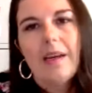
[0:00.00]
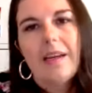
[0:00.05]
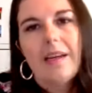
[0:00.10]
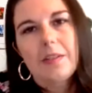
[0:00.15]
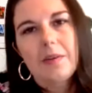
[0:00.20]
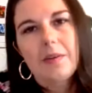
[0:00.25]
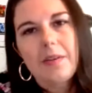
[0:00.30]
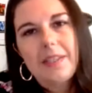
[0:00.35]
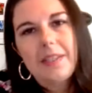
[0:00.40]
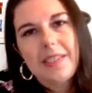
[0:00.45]

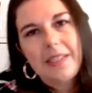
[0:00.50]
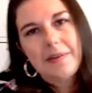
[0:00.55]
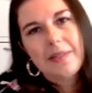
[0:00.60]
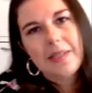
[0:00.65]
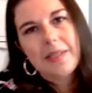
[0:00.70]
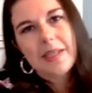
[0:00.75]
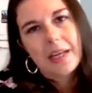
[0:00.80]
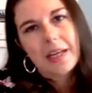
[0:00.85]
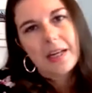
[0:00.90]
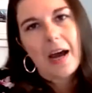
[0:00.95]
So it seems
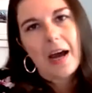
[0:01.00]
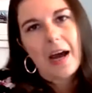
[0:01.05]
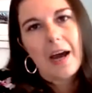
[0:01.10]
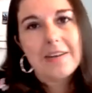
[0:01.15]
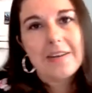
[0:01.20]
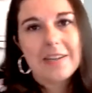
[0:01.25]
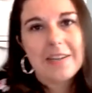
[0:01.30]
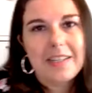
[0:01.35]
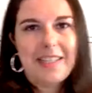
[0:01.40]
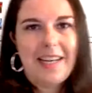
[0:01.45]
like an
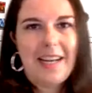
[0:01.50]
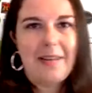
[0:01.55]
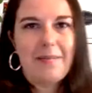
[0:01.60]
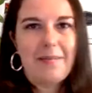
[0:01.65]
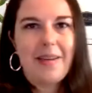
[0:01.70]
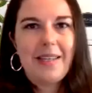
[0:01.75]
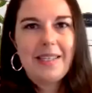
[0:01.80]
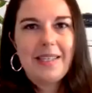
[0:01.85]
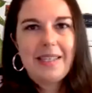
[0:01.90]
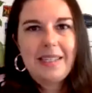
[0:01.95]

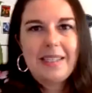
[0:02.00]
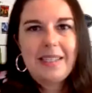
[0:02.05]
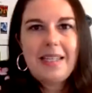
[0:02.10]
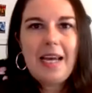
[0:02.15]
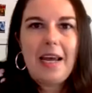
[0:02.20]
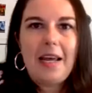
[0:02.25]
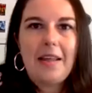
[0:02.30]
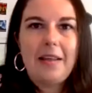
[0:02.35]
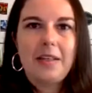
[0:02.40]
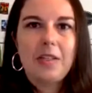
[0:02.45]
understatement to
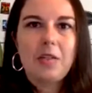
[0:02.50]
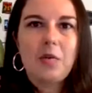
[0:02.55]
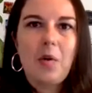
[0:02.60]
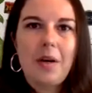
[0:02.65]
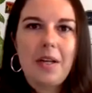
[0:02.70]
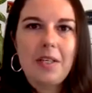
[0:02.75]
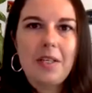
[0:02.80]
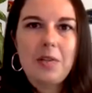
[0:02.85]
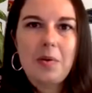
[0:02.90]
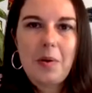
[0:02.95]
say that
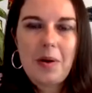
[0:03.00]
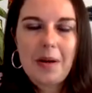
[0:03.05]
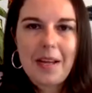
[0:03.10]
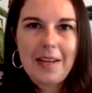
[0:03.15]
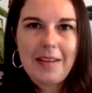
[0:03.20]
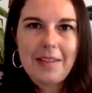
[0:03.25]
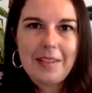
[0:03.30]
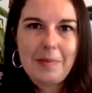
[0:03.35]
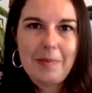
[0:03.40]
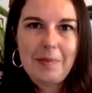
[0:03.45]

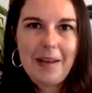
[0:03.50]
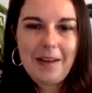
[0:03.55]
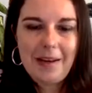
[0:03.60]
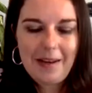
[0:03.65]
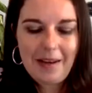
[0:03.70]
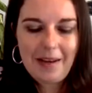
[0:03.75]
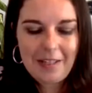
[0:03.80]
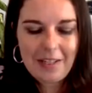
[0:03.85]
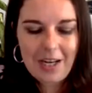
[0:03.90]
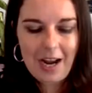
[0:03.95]
2020 has
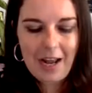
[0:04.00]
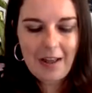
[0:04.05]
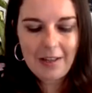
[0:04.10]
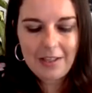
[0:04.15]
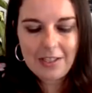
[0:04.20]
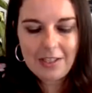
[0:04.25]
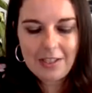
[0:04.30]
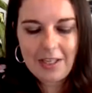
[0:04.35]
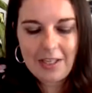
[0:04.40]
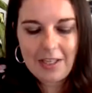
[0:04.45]
been a
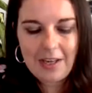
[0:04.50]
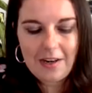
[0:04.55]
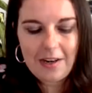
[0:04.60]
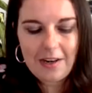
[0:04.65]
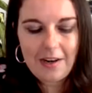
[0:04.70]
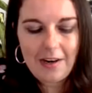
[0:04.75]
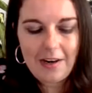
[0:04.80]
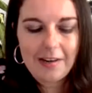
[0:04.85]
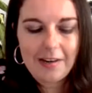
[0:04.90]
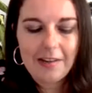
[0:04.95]
challenging
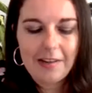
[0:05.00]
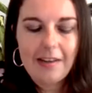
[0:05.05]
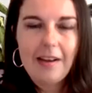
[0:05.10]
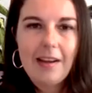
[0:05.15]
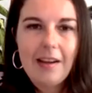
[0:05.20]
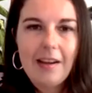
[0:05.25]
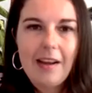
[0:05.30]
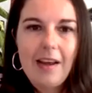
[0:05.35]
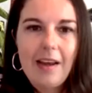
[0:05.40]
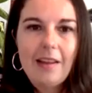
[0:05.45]
year.
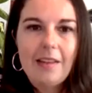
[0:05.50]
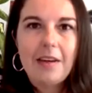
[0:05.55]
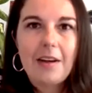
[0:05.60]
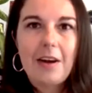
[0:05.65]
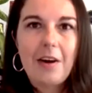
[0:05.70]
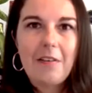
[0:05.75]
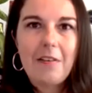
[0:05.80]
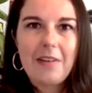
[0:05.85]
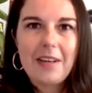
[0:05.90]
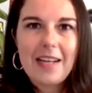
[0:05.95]
The
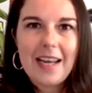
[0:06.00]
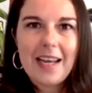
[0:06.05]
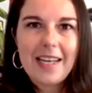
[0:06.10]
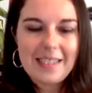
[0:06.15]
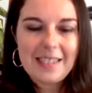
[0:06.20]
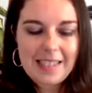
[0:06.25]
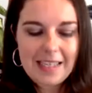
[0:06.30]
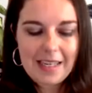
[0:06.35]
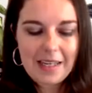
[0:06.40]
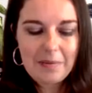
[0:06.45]
COVID
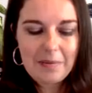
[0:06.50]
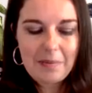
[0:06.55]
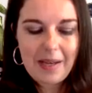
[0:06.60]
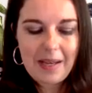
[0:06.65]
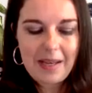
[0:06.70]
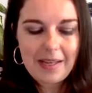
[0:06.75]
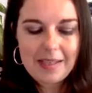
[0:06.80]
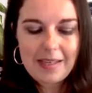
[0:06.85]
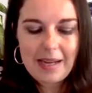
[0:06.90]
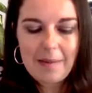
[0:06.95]
19
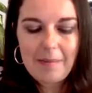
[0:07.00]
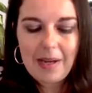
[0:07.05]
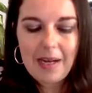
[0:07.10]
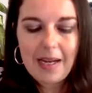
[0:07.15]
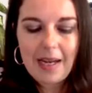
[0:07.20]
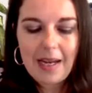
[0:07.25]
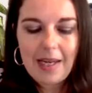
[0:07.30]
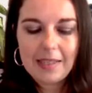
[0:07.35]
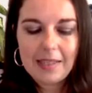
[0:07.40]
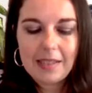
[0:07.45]
pandemic
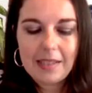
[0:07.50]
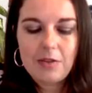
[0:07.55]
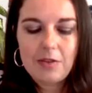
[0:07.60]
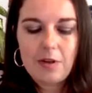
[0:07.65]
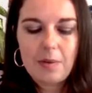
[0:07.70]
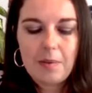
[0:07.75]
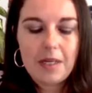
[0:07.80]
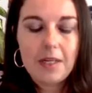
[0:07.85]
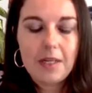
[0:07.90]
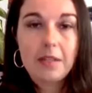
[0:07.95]
has
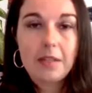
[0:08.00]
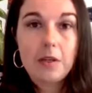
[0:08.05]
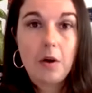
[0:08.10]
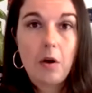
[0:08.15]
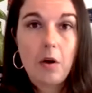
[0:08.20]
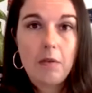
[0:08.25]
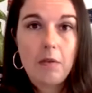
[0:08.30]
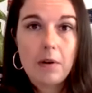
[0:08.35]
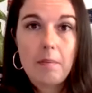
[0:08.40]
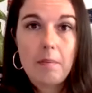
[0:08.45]
contributed to
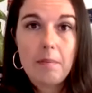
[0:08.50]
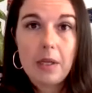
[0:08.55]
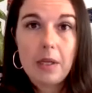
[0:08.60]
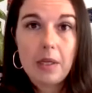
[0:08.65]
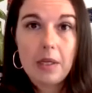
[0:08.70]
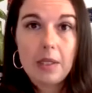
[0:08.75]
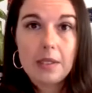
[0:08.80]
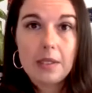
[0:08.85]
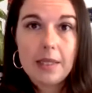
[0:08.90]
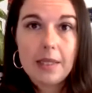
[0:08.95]
over a
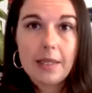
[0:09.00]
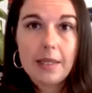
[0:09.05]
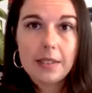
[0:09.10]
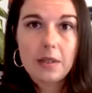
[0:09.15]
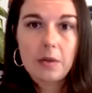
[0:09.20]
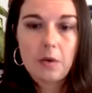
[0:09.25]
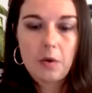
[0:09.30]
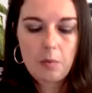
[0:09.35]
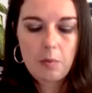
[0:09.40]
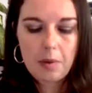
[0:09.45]
million deaths
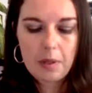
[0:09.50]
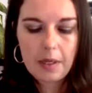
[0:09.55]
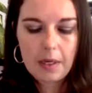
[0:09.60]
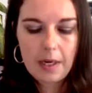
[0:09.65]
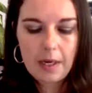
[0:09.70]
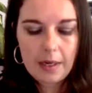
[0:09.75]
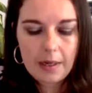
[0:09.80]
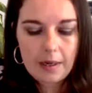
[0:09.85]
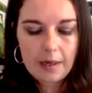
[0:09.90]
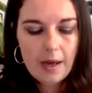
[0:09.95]

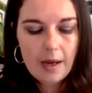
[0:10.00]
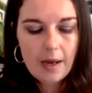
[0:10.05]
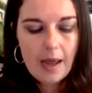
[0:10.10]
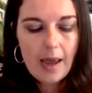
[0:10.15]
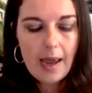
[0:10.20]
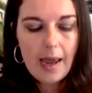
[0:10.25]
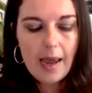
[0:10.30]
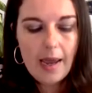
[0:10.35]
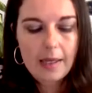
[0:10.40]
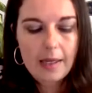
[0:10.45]
globally,
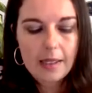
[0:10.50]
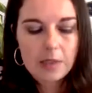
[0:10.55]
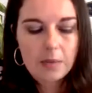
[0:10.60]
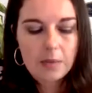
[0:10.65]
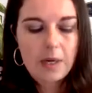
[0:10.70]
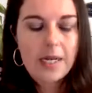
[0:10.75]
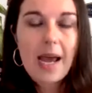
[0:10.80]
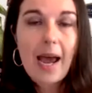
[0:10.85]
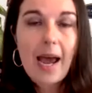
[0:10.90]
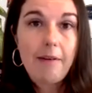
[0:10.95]
and it's
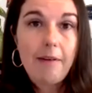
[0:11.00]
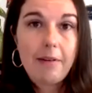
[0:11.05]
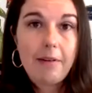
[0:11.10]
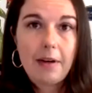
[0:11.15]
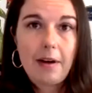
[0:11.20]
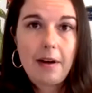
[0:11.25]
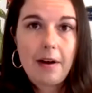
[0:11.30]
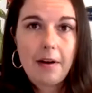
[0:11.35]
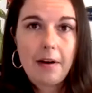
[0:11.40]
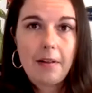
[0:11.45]
wreaked havoc
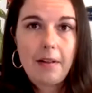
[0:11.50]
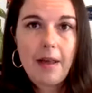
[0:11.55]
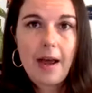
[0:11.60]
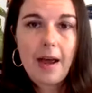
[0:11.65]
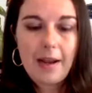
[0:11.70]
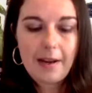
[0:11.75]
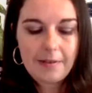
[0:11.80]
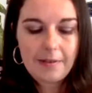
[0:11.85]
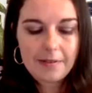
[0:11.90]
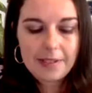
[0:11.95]
on our
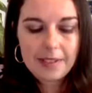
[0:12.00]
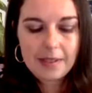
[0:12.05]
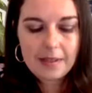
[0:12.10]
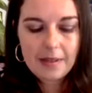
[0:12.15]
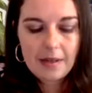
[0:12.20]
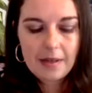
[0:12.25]
lives.